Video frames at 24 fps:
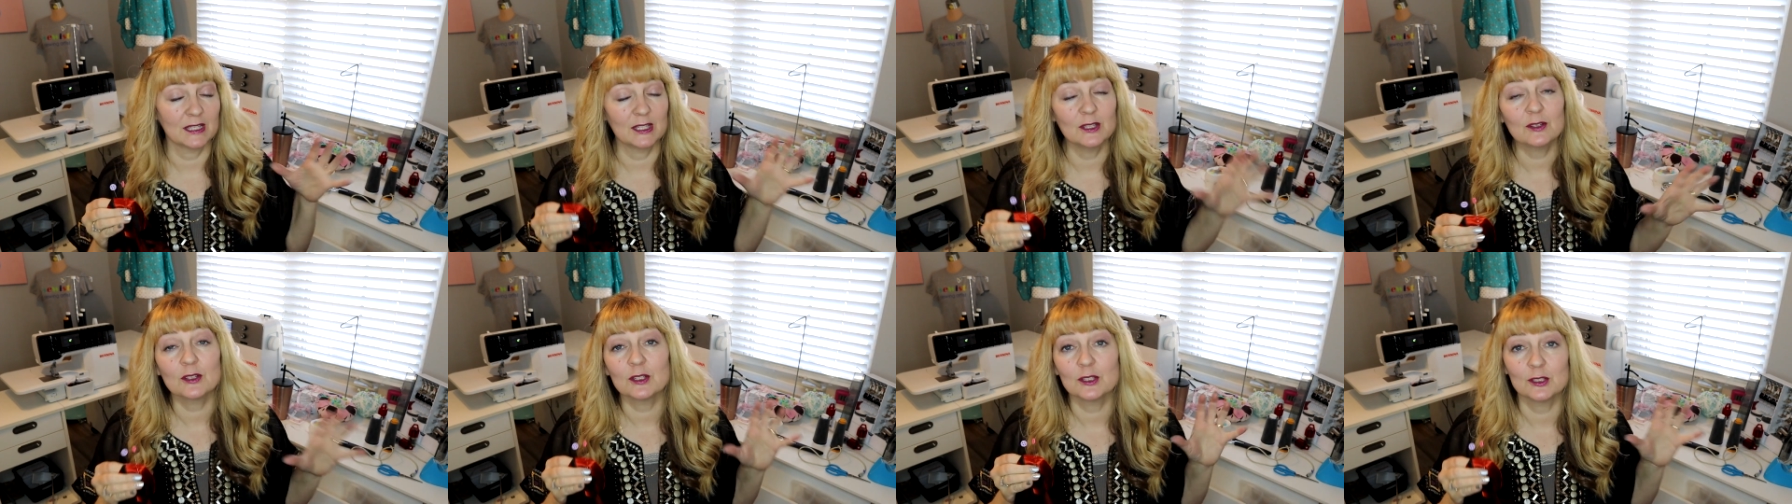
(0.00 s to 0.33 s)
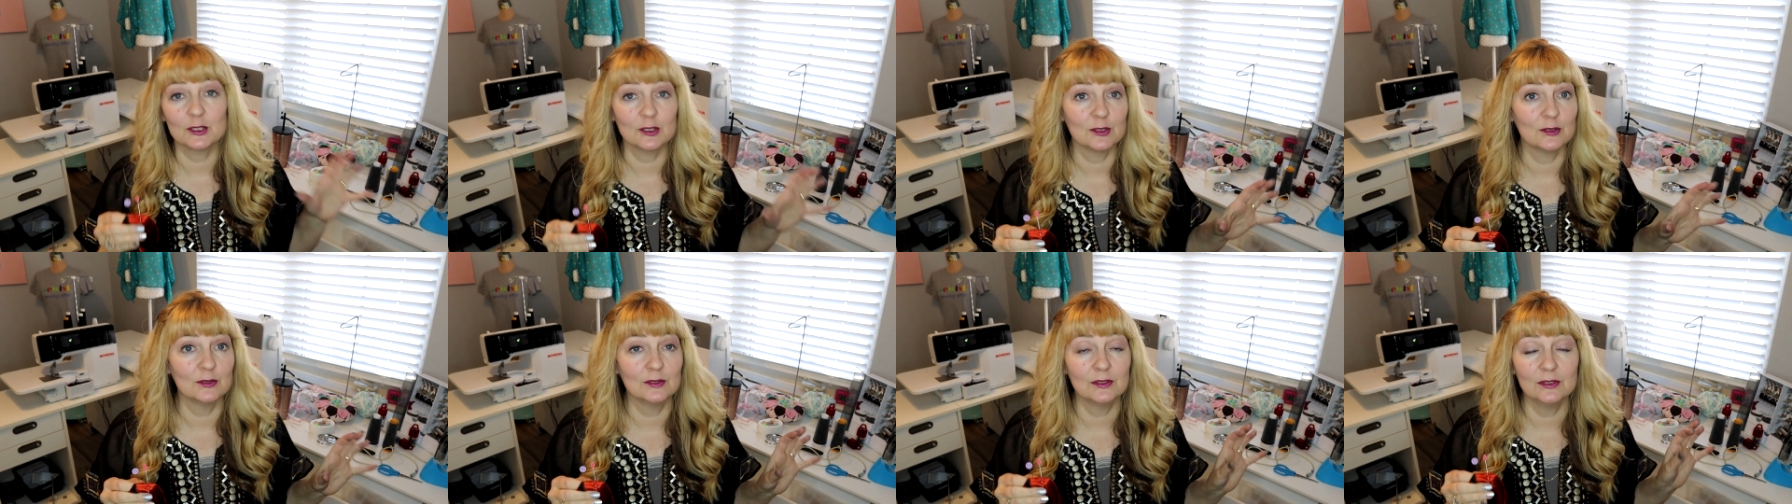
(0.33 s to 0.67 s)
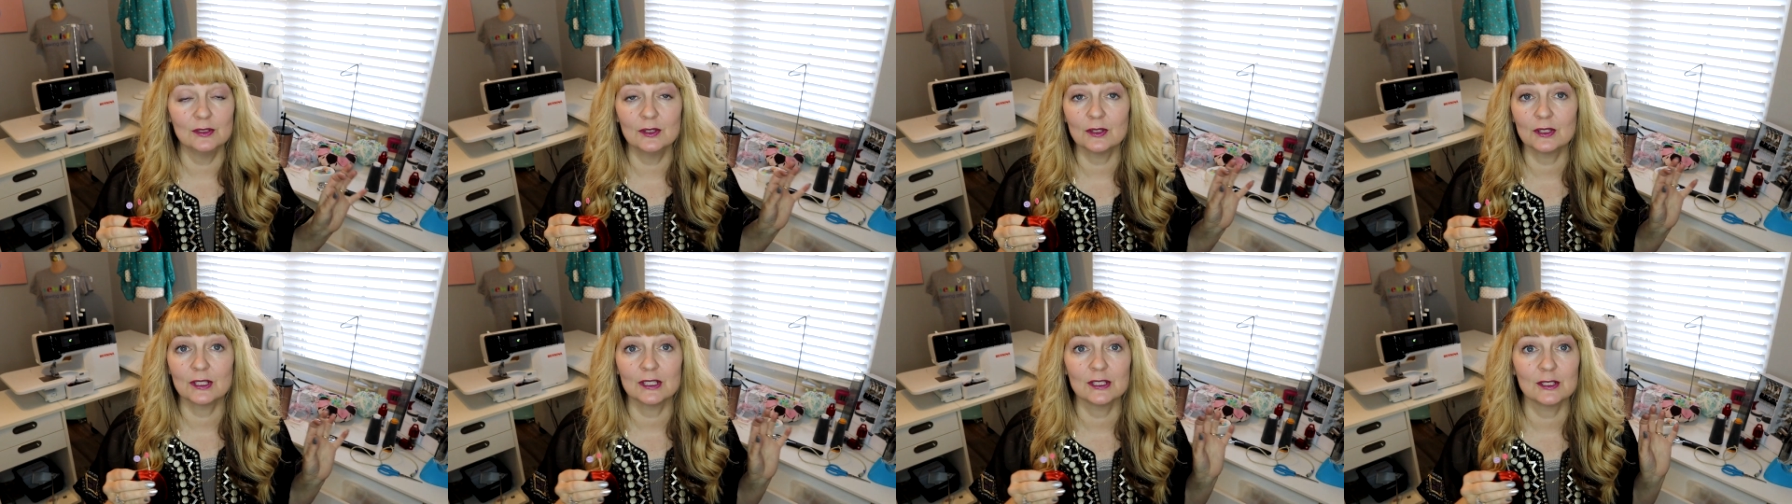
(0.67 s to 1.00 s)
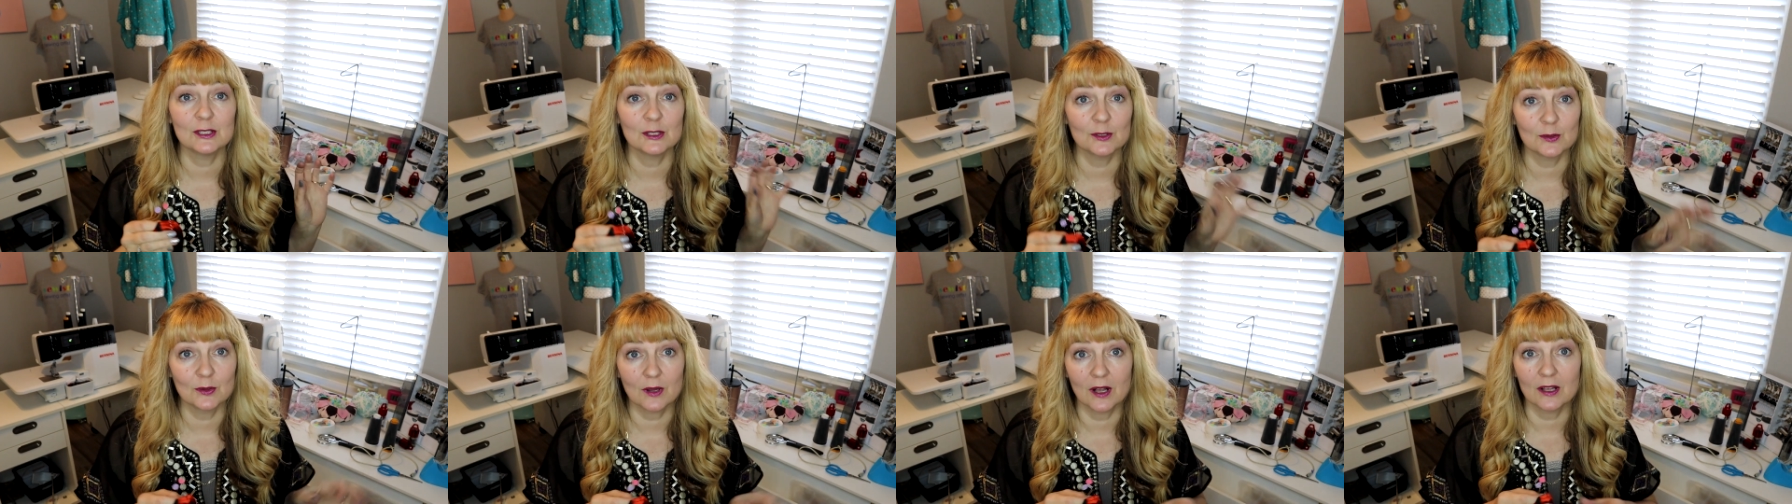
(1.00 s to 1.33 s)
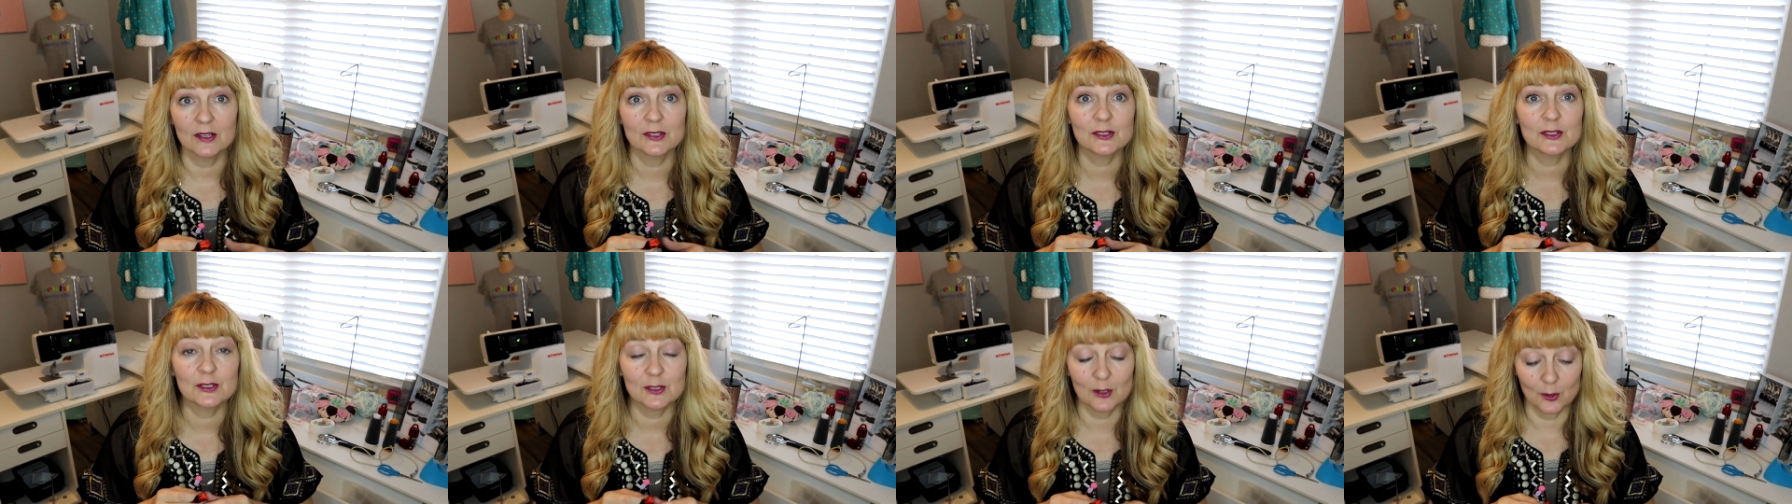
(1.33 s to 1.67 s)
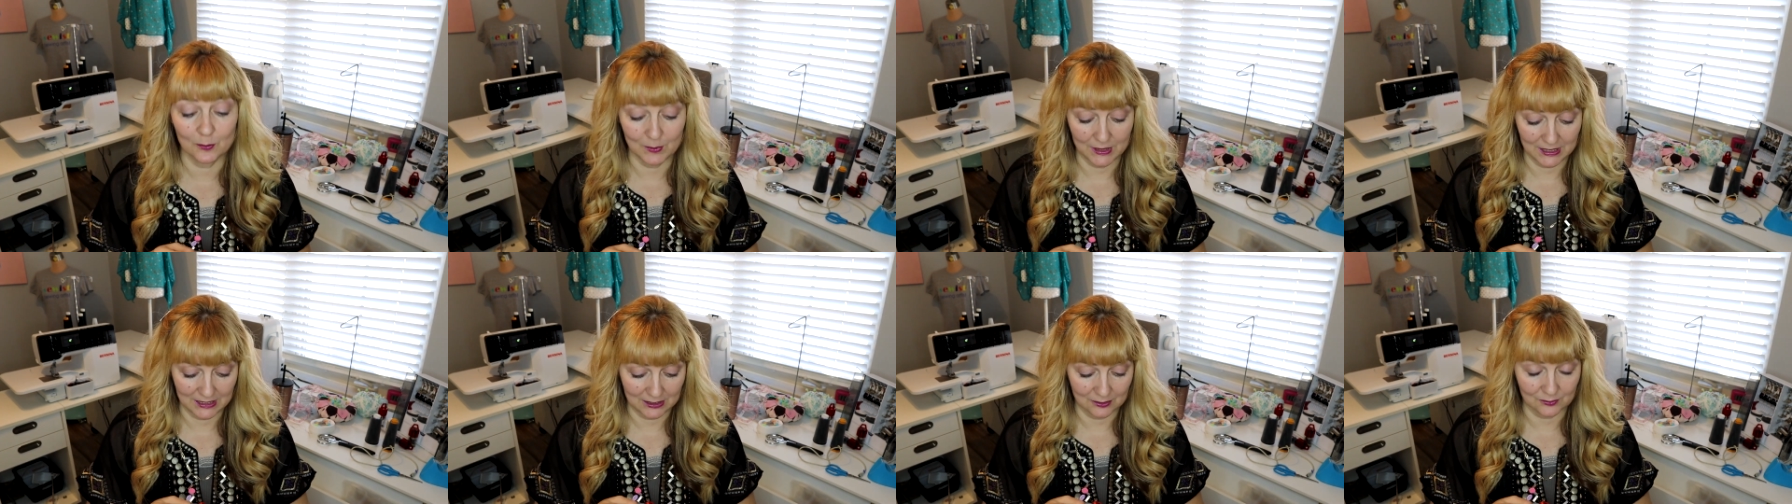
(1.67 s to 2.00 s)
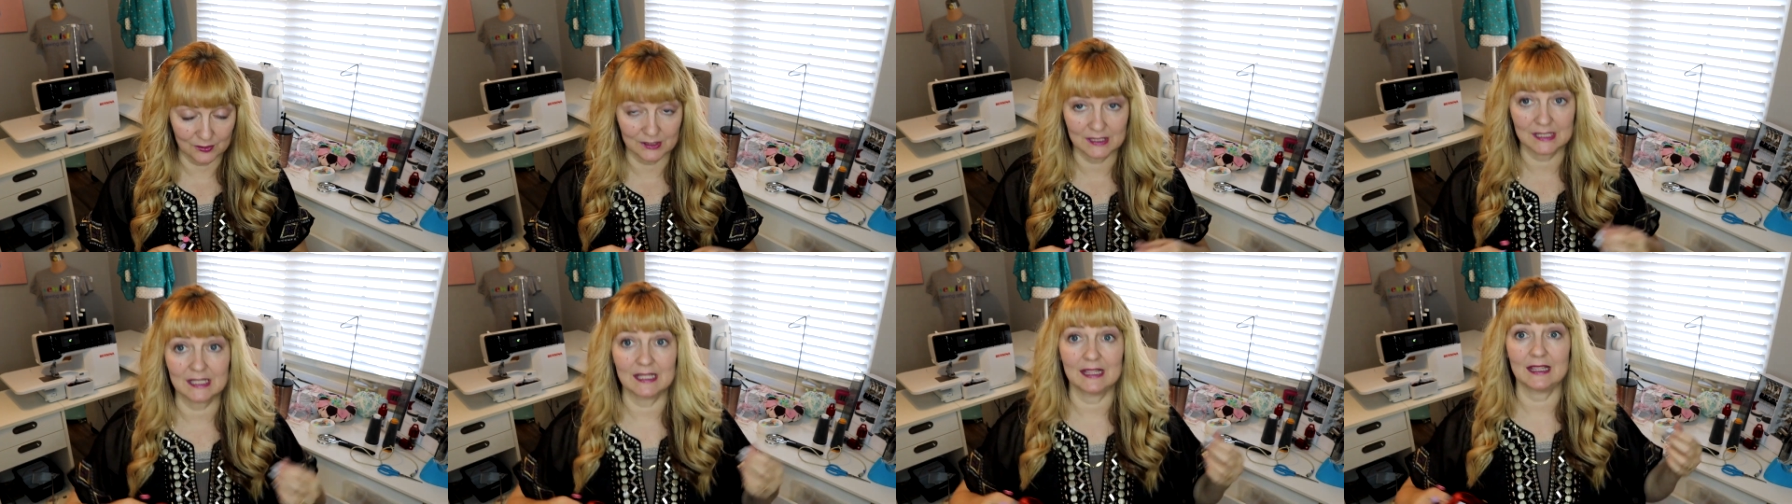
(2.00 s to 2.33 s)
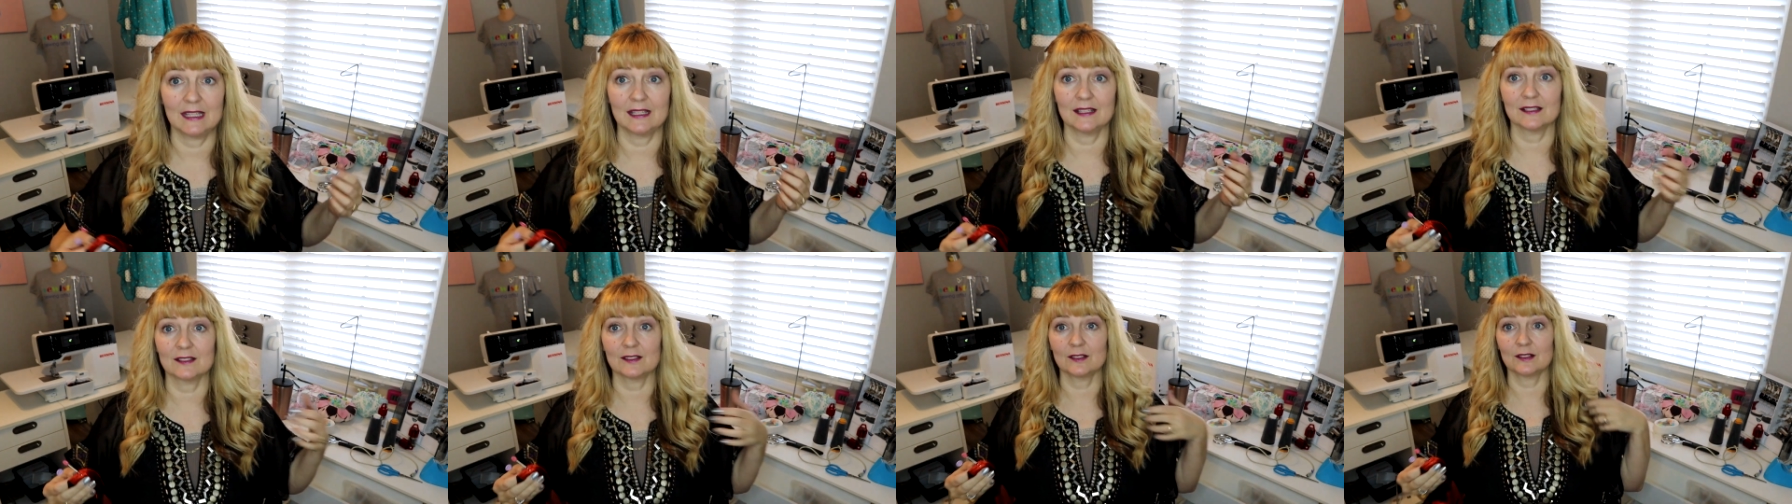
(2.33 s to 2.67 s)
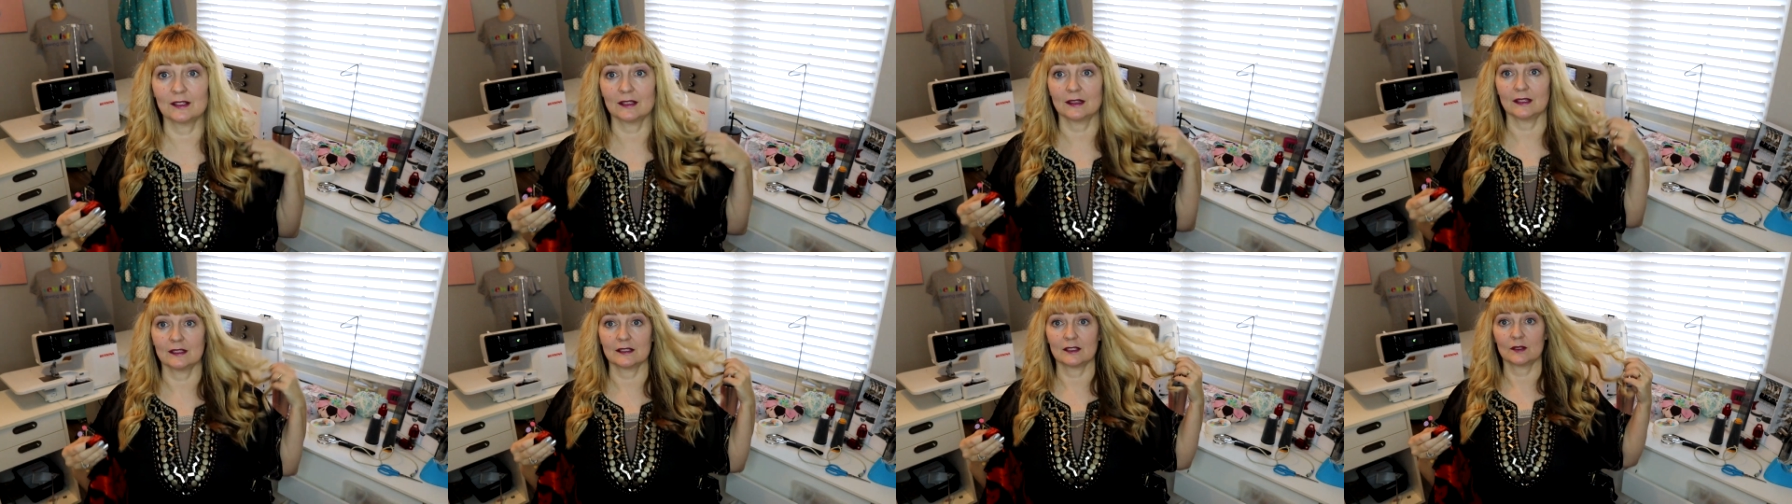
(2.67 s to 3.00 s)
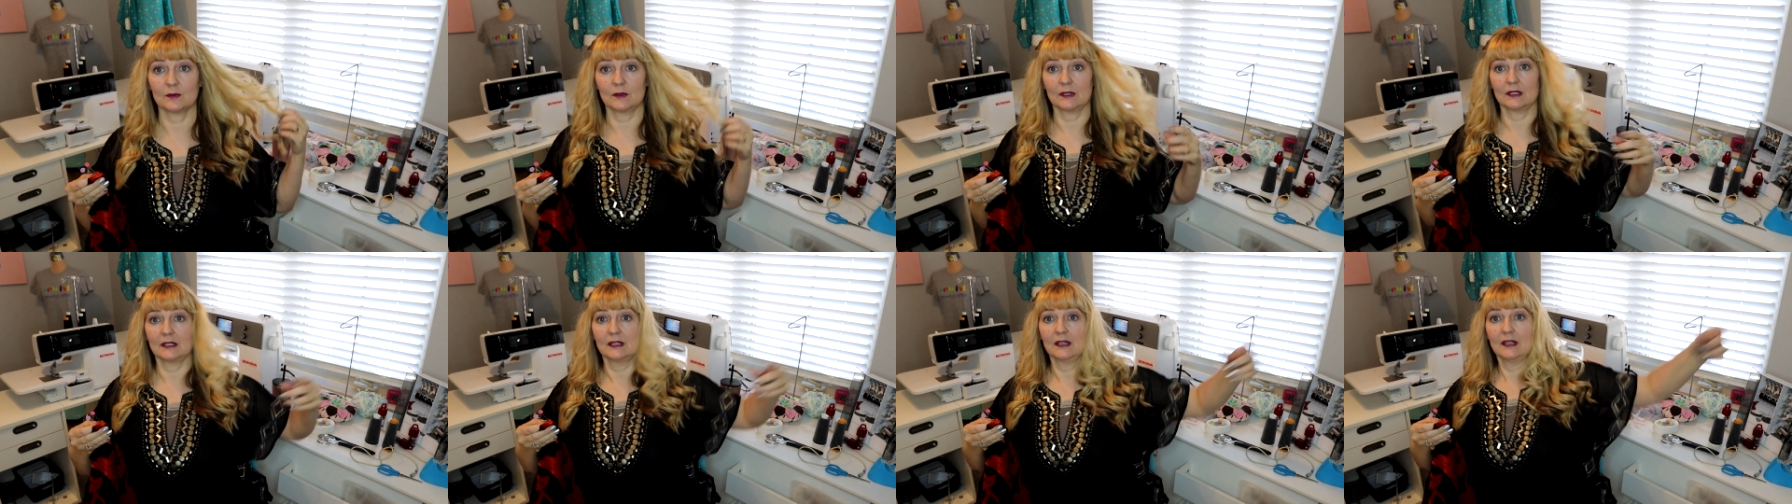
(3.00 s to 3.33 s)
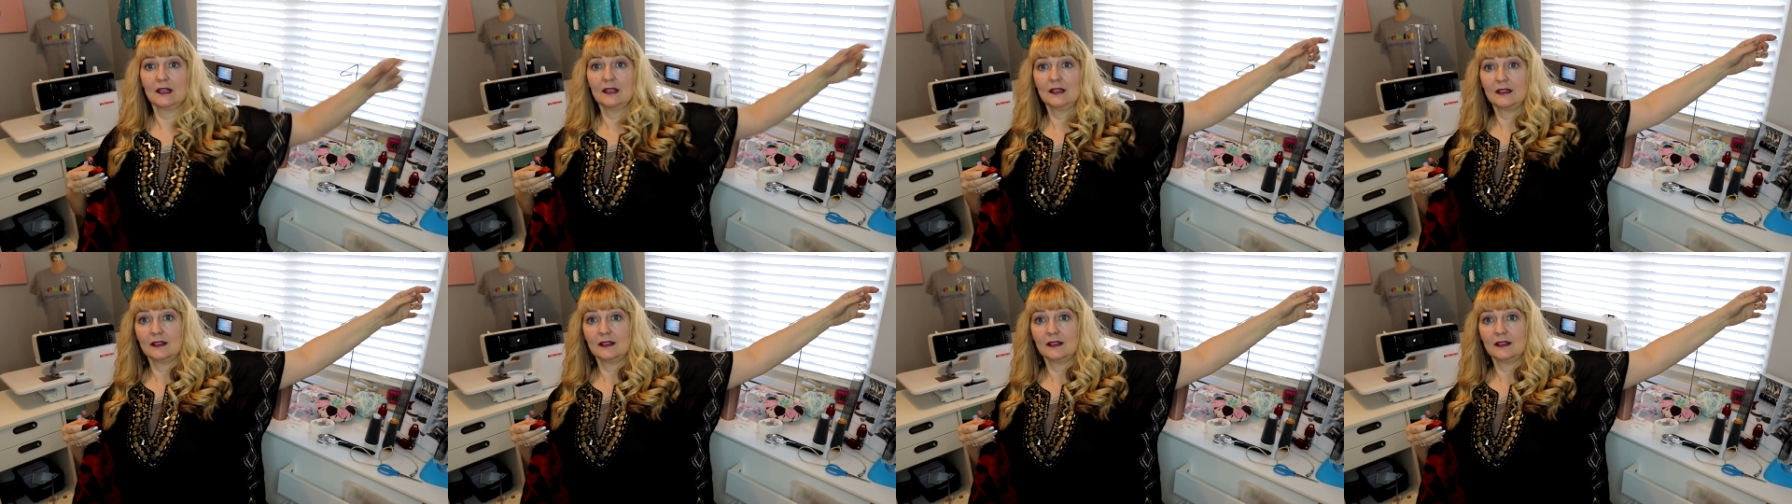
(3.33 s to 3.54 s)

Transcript: Like you can you can do uh, so many interesting things. Look at this one.